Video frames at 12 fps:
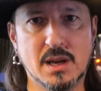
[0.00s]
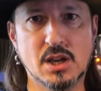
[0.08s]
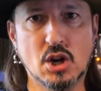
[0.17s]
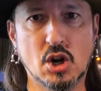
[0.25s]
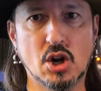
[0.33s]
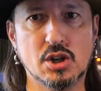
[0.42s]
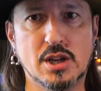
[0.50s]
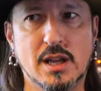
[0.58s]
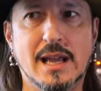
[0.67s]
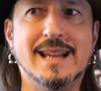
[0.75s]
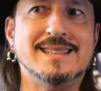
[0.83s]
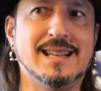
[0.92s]
my cart
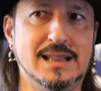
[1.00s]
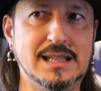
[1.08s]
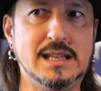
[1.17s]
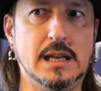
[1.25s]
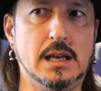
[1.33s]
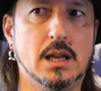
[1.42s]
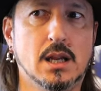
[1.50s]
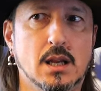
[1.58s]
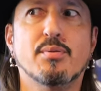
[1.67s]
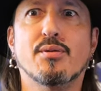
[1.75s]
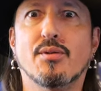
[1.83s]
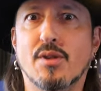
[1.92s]
and deleted
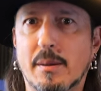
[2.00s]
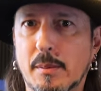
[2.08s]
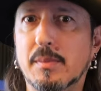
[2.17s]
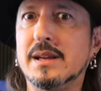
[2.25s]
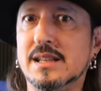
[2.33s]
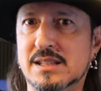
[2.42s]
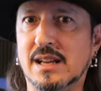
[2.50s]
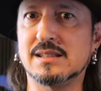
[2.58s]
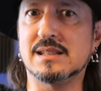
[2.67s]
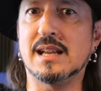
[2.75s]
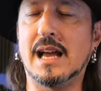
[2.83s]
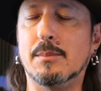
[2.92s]
probably a
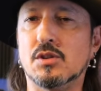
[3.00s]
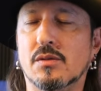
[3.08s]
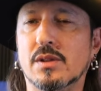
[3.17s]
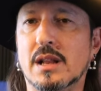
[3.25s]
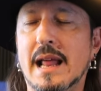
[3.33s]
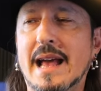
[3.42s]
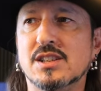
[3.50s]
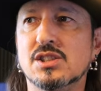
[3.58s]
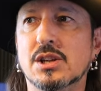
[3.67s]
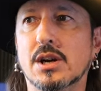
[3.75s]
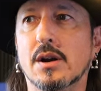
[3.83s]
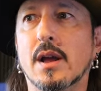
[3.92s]
dozen times over the last
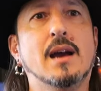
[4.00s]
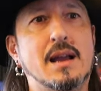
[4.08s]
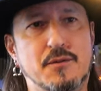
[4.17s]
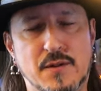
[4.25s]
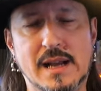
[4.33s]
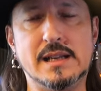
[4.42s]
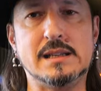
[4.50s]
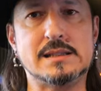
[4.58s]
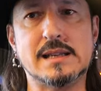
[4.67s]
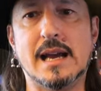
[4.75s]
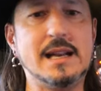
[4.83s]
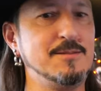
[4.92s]
year. I finally
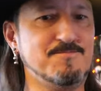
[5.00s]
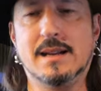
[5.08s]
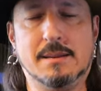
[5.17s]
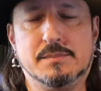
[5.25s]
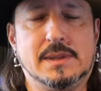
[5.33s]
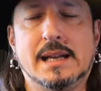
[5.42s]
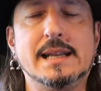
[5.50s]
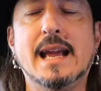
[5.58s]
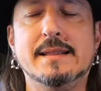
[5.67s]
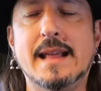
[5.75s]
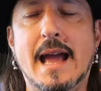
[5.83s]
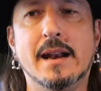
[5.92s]
decided I'm gonna
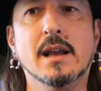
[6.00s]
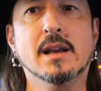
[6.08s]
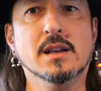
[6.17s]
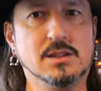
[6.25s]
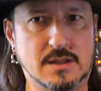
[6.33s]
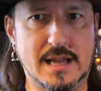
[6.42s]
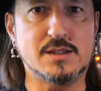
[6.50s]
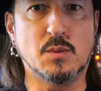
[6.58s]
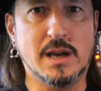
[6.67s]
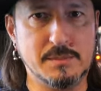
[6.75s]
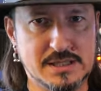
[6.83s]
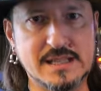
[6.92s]
get that. So that's
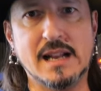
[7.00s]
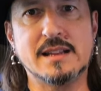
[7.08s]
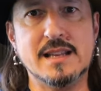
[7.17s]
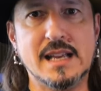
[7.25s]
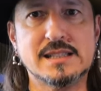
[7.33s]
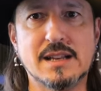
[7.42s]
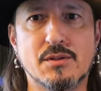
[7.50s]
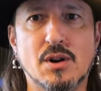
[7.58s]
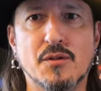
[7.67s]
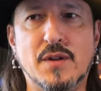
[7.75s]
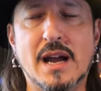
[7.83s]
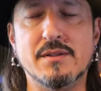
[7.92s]
why I'm selling the
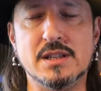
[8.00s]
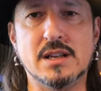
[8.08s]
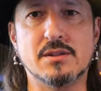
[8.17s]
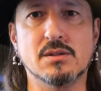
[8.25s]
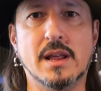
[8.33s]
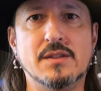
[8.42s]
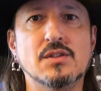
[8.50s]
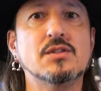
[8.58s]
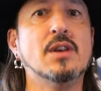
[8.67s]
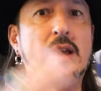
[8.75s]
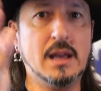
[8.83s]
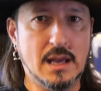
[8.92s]
A7R5 and the other
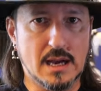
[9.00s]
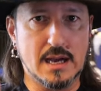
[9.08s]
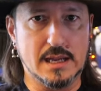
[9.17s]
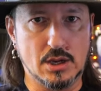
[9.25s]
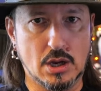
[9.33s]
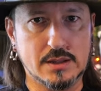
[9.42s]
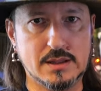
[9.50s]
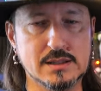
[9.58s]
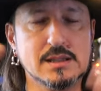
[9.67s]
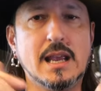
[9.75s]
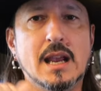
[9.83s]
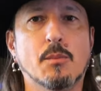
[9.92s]
lenses. I got
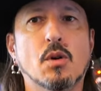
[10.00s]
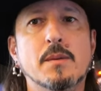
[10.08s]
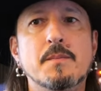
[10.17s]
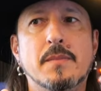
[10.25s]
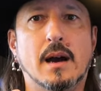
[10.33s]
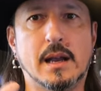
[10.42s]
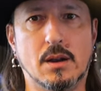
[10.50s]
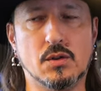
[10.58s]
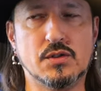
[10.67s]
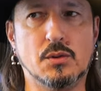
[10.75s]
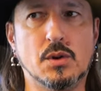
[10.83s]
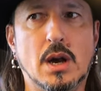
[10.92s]
this camera. I
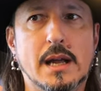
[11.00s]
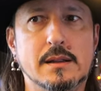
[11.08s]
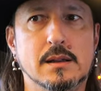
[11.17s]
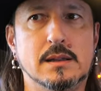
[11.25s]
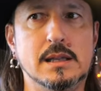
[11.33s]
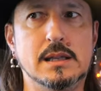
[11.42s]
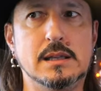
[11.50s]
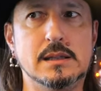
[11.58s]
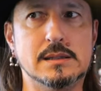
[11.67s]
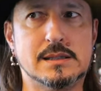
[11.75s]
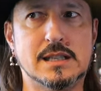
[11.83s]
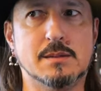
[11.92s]
also got
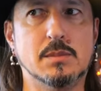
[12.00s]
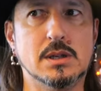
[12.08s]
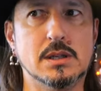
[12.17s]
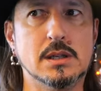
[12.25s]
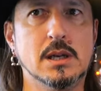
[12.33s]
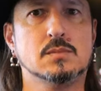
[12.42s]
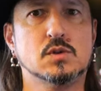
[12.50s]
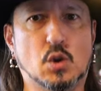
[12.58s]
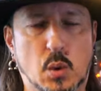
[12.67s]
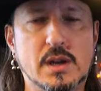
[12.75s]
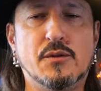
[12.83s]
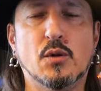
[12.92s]
the Sigma
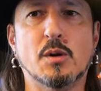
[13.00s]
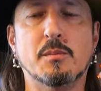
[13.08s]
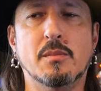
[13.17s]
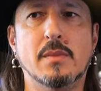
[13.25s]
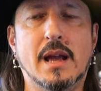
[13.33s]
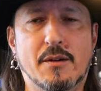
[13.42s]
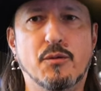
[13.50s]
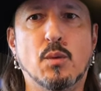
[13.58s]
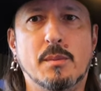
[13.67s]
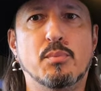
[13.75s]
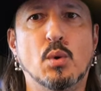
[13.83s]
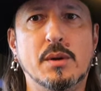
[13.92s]
24
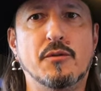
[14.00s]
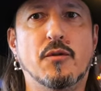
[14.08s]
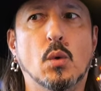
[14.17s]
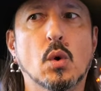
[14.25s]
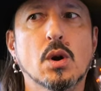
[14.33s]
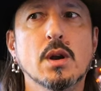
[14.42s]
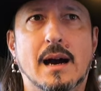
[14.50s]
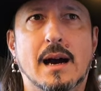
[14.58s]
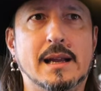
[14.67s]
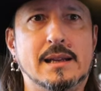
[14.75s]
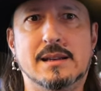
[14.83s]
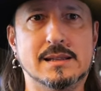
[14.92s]
f1.4,
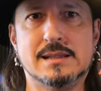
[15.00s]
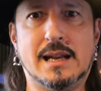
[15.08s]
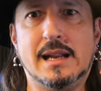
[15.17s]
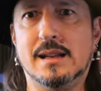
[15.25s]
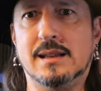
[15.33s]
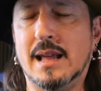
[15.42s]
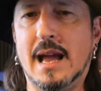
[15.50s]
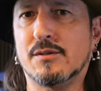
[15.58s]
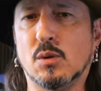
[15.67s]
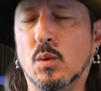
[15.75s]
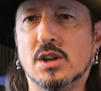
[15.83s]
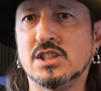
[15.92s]
I decided
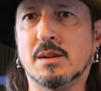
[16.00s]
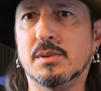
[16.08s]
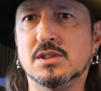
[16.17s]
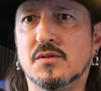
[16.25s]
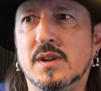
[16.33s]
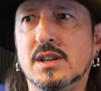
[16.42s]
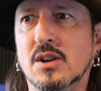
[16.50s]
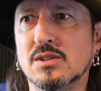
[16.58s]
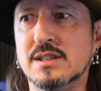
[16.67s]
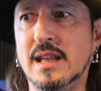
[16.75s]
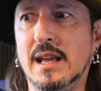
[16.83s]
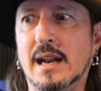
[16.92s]
after watching a bunch of
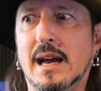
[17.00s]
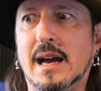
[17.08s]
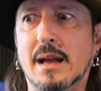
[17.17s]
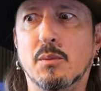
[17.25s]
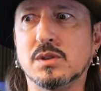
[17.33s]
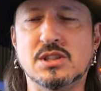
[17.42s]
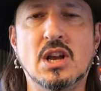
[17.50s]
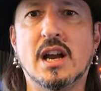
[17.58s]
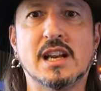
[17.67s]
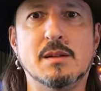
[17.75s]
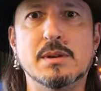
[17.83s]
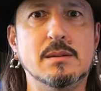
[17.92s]
videos that I was not
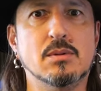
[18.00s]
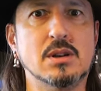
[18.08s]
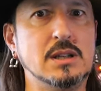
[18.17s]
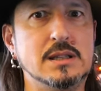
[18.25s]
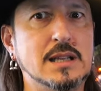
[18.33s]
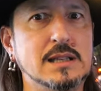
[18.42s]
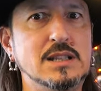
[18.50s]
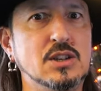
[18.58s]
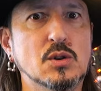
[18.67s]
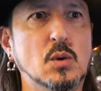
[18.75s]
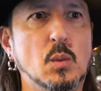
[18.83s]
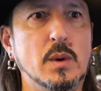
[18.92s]
going to be able to, to
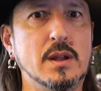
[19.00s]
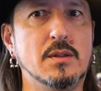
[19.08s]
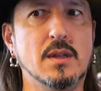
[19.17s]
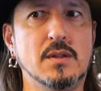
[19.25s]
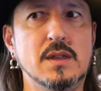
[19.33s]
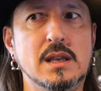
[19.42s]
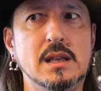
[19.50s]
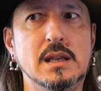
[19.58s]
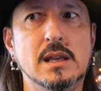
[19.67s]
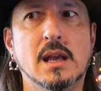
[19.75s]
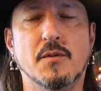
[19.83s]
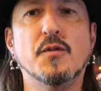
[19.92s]
deal with
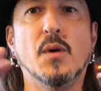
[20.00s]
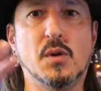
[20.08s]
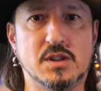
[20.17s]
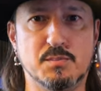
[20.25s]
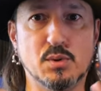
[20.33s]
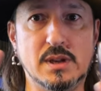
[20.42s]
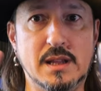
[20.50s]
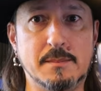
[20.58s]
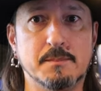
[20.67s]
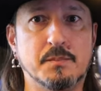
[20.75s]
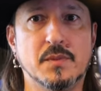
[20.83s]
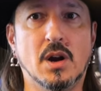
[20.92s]
the focus breathing
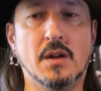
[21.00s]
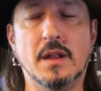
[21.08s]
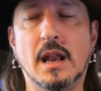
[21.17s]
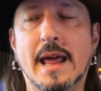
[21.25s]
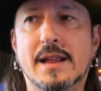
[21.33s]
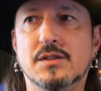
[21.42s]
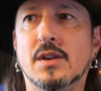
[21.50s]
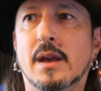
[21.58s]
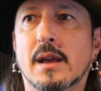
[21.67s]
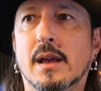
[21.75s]
on the lens.